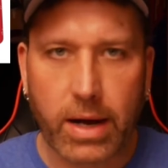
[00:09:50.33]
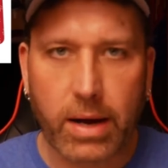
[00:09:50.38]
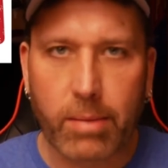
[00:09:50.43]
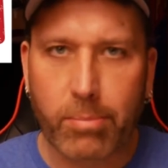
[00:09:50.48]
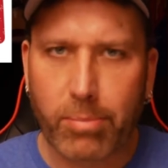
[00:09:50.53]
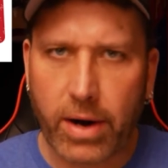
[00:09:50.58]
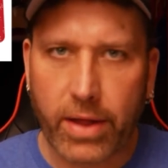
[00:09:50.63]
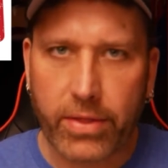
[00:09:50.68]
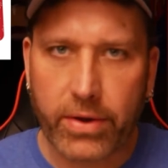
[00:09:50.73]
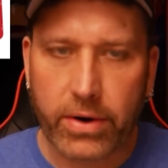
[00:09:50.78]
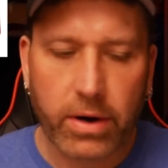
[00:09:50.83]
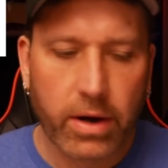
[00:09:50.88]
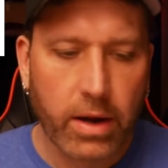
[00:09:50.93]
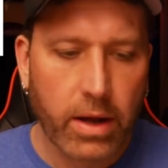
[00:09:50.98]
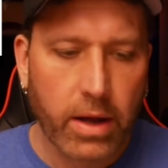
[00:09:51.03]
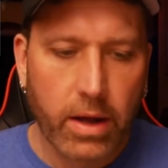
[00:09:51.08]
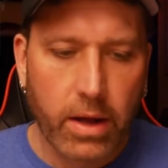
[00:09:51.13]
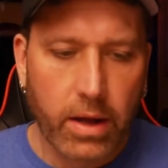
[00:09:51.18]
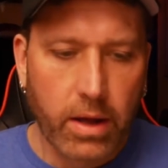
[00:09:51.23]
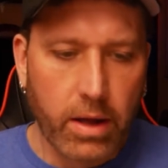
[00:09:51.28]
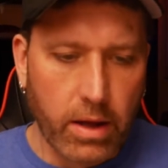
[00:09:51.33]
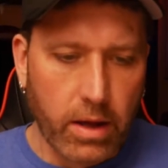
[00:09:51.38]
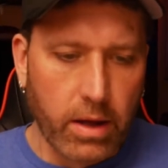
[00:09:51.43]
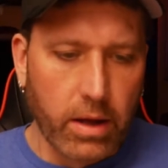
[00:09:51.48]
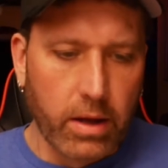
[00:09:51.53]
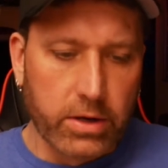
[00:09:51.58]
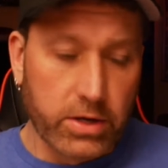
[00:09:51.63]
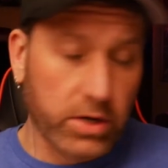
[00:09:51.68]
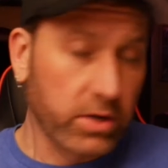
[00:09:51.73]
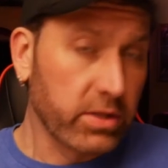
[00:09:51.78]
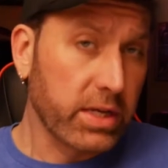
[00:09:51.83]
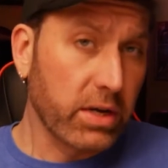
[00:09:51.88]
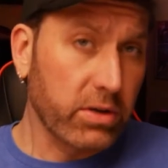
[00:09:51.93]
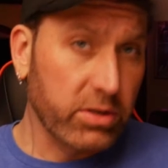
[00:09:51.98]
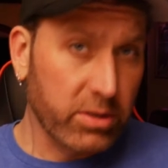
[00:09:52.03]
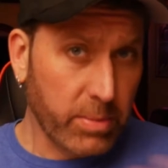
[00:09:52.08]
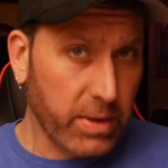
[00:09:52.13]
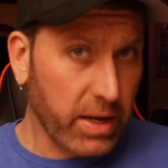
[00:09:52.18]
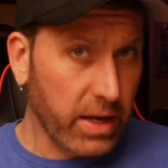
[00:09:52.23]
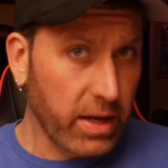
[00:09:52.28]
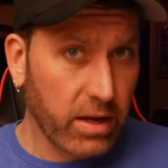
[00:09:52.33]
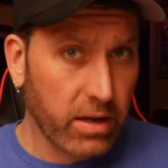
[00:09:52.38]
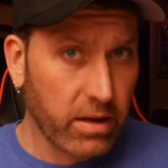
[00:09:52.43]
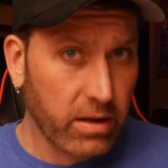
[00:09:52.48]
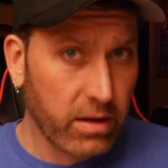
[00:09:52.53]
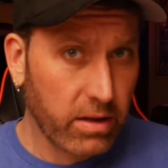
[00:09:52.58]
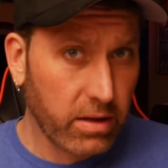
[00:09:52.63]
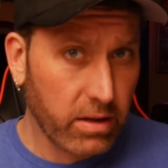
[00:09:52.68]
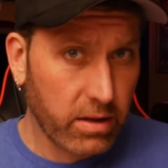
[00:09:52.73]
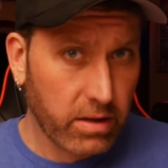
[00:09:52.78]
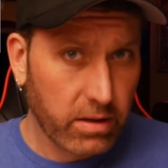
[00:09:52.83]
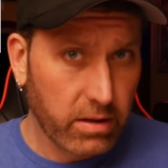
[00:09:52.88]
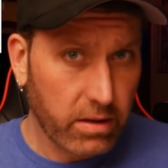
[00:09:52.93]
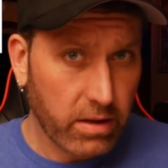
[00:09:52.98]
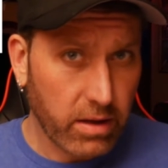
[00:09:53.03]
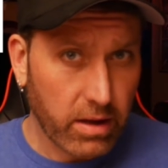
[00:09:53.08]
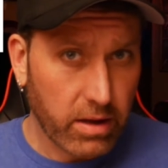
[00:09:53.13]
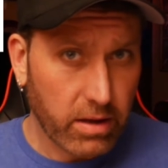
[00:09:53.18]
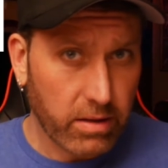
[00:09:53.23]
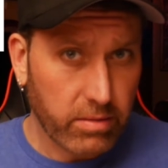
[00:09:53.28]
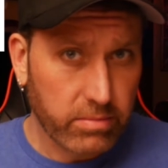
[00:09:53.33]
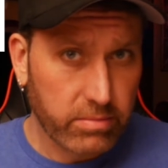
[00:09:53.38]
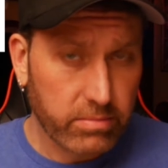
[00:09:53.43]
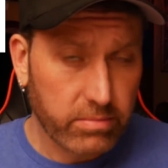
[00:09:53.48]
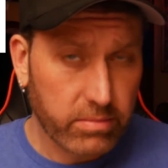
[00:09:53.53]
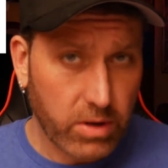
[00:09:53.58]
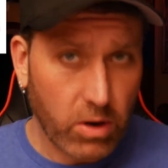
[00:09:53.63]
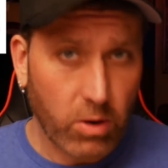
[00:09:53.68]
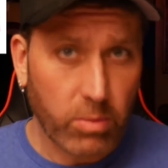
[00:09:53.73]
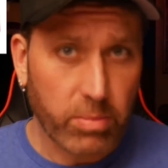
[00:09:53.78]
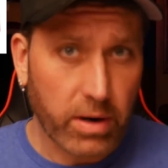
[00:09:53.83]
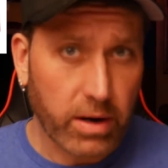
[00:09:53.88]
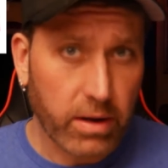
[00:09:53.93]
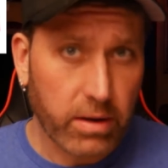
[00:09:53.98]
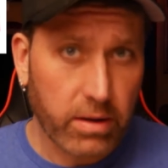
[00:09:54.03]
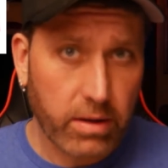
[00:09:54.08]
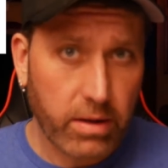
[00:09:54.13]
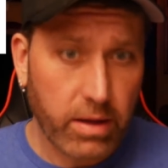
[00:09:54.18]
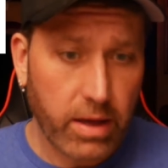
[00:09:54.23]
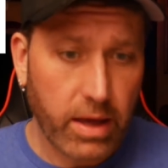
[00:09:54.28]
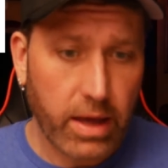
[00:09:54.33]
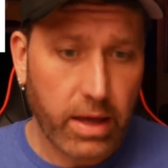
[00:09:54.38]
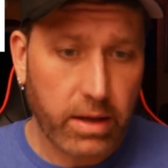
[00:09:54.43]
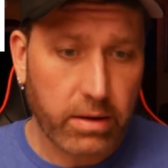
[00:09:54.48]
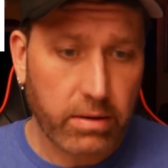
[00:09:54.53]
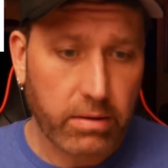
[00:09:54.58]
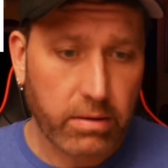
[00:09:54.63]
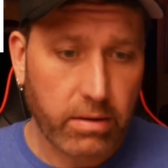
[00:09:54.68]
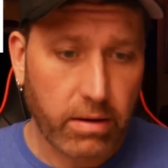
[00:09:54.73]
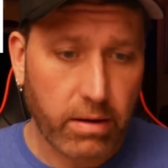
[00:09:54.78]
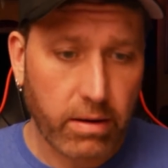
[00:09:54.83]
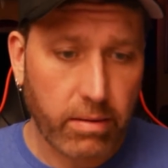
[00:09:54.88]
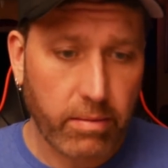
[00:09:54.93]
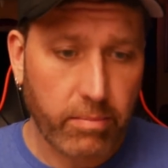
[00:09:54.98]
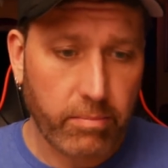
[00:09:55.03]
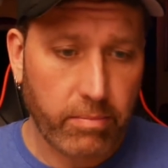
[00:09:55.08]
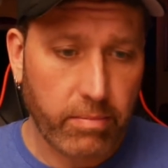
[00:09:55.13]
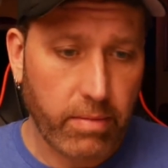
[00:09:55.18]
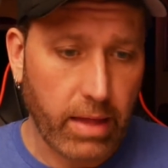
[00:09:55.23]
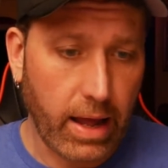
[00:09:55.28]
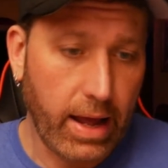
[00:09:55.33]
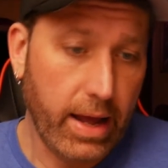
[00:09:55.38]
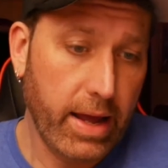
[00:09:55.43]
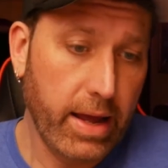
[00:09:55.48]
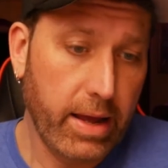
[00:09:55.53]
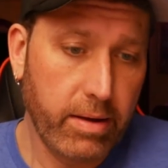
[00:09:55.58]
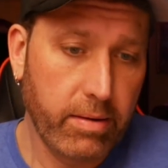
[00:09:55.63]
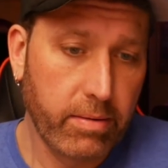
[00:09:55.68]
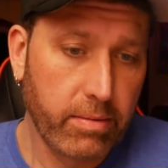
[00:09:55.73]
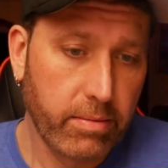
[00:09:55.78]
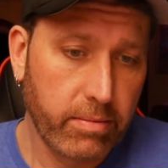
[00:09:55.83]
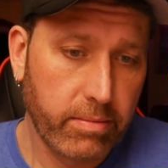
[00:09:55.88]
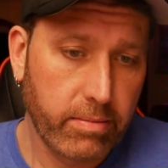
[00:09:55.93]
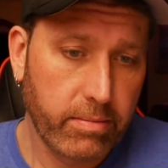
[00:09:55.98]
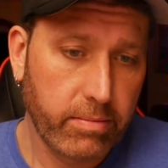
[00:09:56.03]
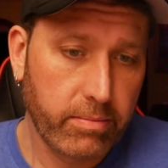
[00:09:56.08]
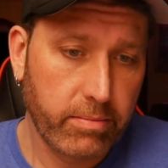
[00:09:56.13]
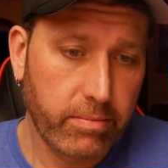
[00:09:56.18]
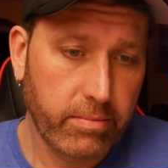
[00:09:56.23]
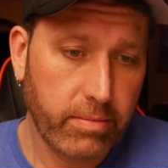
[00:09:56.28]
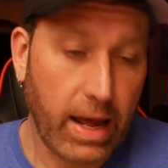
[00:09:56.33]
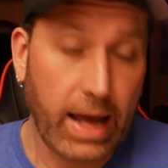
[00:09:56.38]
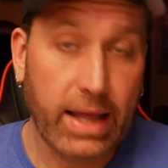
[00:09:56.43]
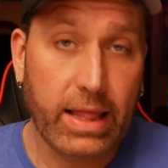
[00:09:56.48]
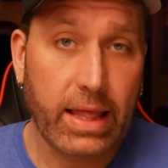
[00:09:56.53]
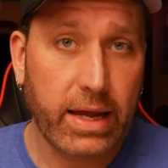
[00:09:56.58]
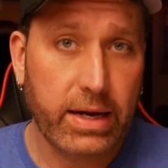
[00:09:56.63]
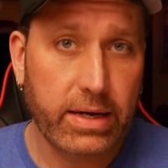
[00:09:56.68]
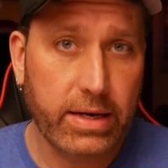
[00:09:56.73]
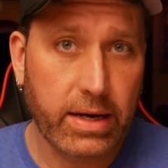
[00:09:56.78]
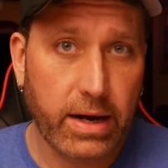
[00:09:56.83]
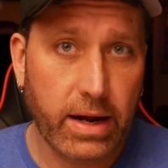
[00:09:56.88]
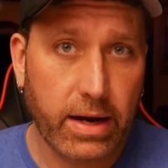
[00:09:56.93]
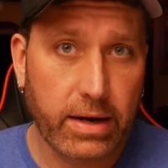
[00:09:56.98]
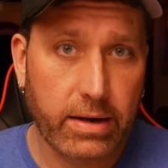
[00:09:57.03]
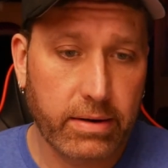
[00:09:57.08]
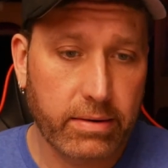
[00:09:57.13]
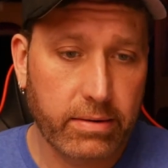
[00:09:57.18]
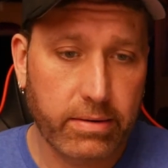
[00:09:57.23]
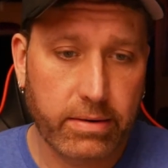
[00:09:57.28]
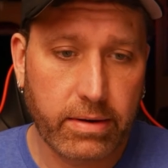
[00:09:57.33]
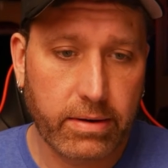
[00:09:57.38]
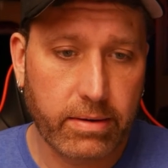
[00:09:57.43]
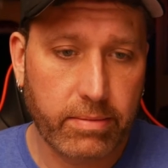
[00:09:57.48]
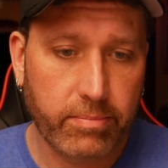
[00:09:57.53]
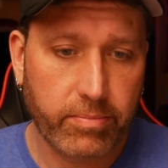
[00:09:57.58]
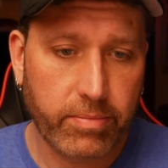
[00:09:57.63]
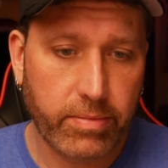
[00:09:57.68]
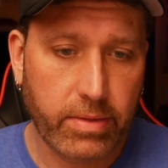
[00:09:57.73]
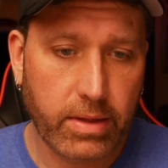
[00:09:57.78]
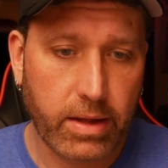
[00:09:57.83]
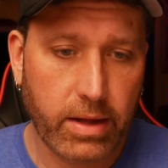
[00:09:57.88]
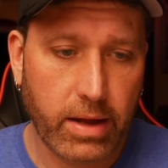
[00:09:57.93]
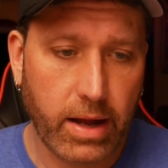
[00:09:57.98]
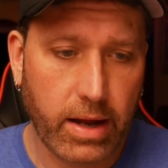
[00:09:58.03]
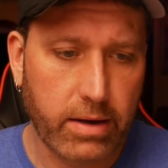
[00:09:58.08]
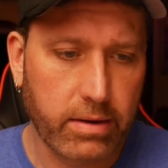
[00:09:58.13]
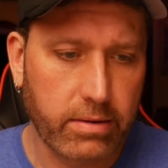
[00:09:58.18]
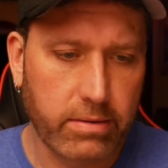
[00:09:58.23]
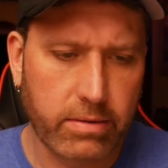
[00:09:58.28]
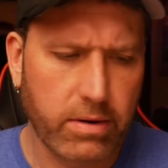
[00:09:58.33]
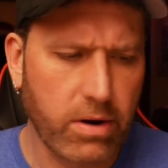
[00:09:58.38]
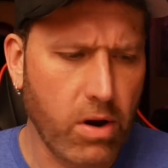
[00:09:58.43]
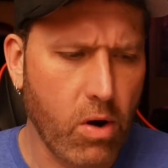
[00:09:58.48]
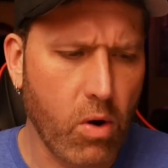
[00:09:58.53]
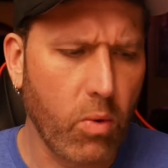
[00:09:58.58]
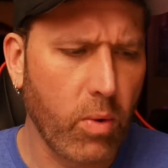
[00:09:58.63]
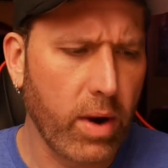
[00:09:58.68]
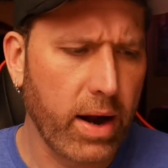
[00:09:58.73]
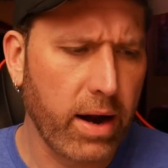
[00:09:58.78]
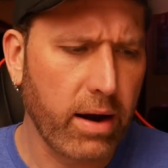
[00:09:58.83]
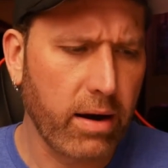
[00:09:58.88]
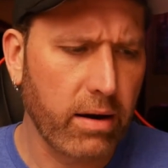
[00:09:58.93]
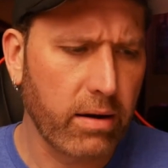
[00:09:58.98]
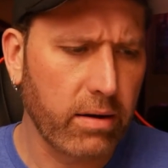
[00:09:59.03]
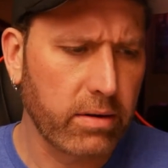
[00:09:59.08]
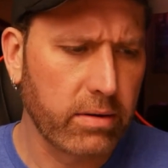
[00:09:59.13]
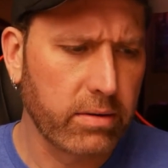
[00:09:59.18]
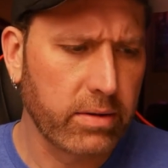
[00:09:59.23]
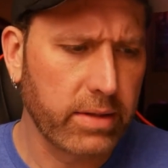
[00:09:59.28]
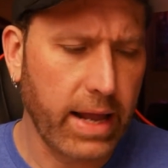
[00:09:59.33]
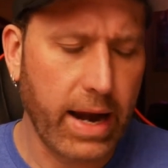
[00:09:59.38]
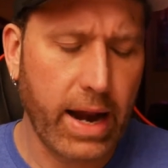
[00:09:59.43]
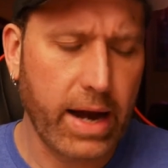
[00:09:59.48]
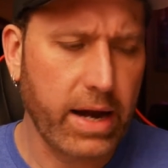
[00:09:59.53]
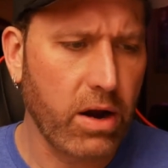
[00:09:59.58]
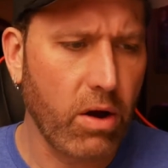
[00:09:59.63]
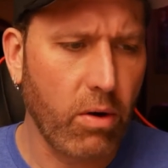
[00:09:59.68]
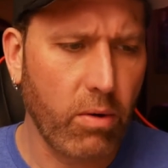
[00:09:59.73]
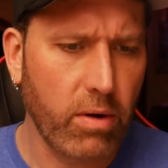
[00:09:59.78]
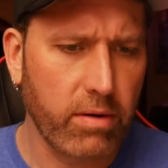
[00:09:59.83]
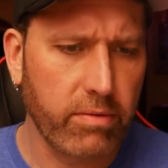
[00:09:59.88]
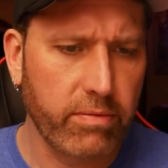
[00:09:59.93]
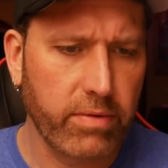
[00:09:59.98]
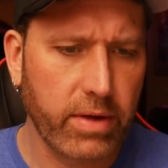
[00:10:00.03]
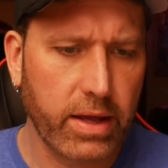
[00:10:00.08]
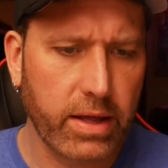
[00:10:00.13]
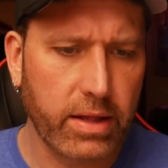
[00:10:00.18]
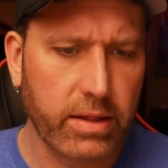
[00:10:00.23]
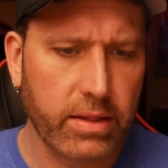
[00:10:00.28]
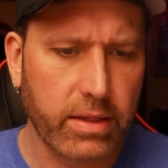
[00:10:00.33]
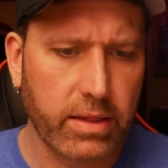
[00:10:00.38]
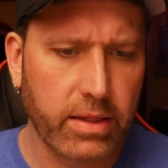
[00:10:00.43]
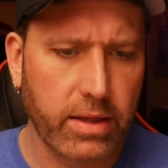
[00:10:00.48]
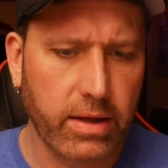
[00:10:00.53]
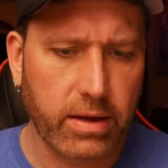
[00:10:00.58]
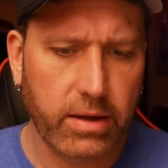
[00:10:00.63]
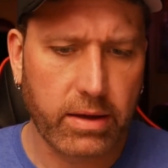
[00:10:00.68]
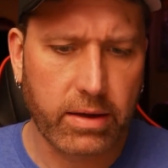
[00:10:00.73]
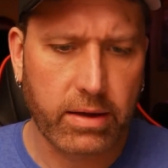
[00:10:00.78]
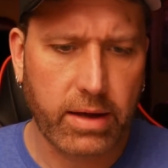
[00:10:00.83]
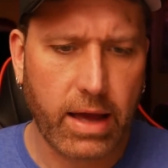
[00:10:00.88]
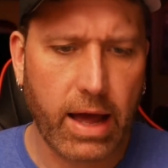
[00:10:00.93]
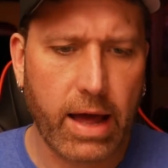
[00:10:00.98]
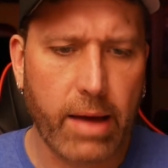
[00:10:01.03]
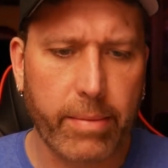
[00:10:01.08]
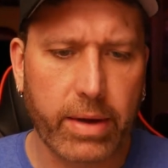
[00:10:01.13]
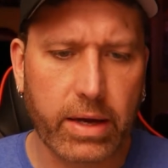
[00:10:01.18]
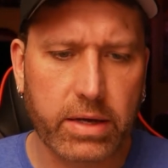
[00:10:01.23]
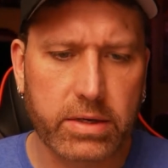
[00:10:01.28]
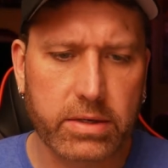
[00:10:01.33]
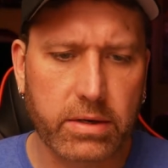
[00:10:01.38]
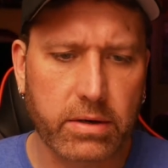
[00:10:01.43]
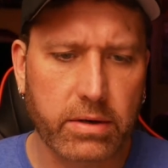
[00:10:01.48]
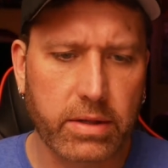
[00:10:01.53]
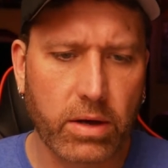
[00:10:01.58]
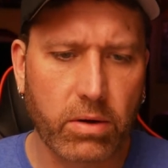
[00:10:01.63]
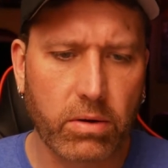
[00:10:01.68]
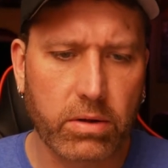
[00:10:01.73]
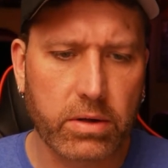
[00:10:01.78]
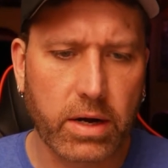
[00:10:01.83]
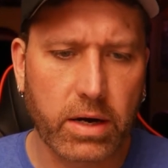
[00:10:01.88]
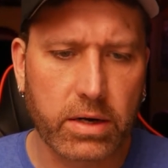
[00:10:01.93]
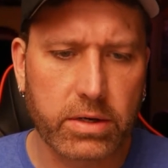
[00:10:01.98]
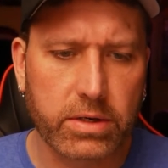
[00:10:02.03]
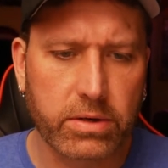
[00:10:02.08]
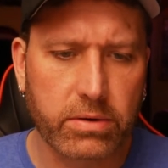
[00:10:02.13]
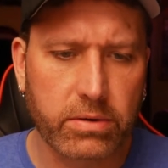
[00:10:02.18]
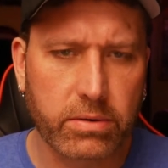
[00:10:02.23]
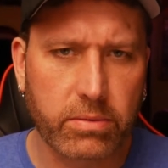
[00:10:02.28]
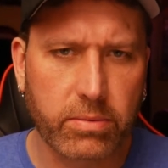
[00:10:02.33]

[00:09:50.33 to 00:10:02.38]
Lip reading: brother, turns out to be Cobra, and I liked it. I nowhere that I know of in the comics or the old cartoon